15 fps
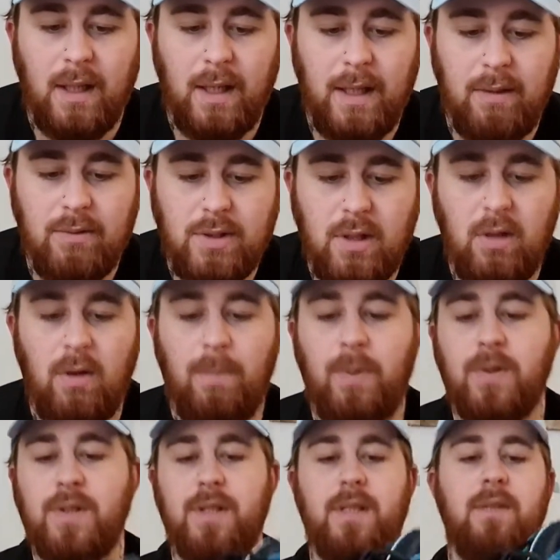And there is a lot of
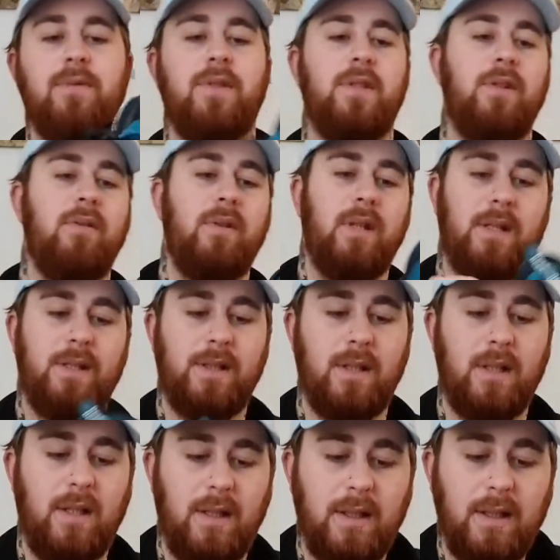positives to this,
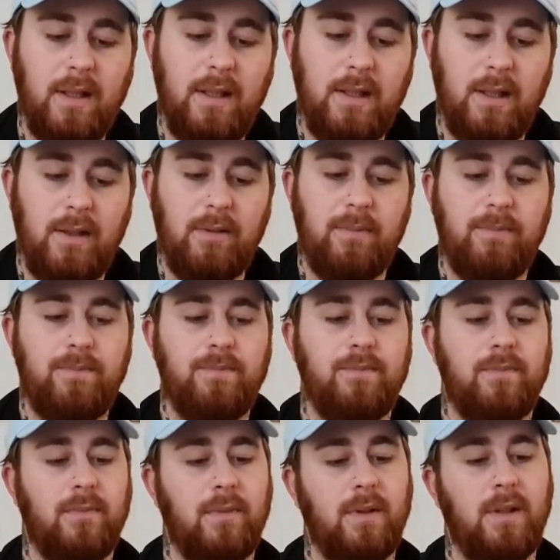like, you know,
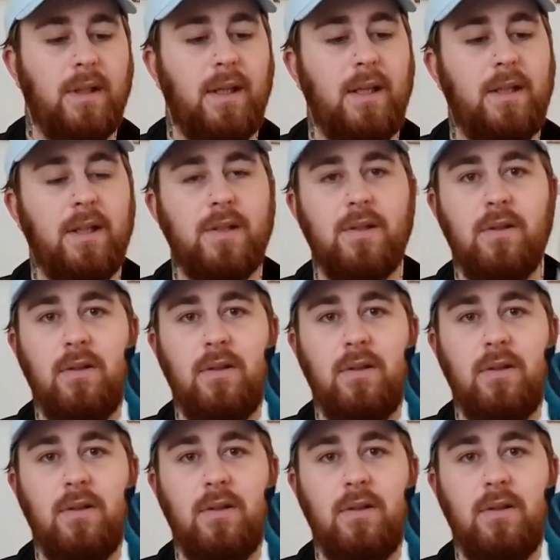it does